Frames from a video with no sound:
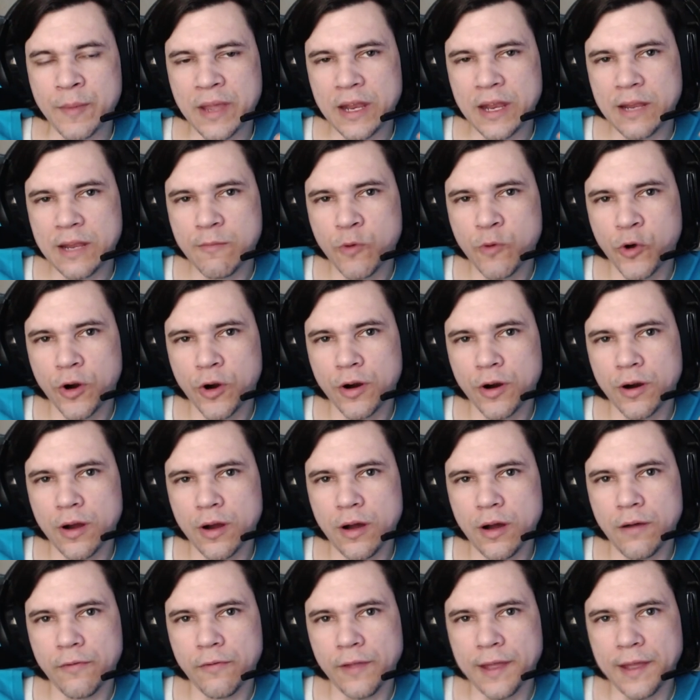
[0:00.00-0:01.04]
getting more
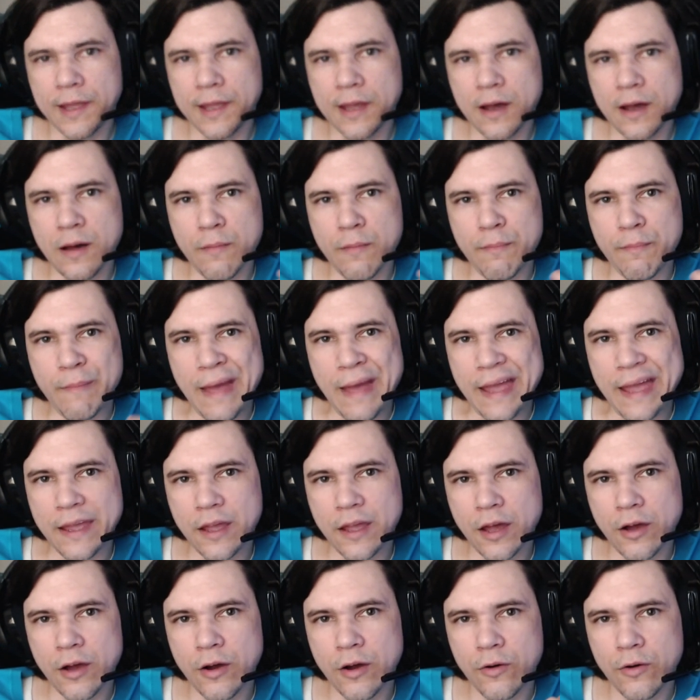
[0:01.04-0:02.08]
of like a
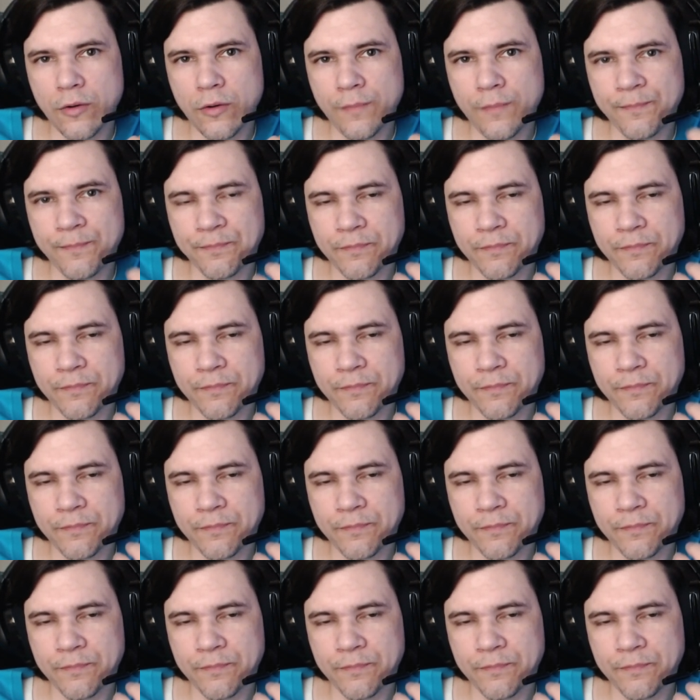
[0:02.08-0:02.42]
mango,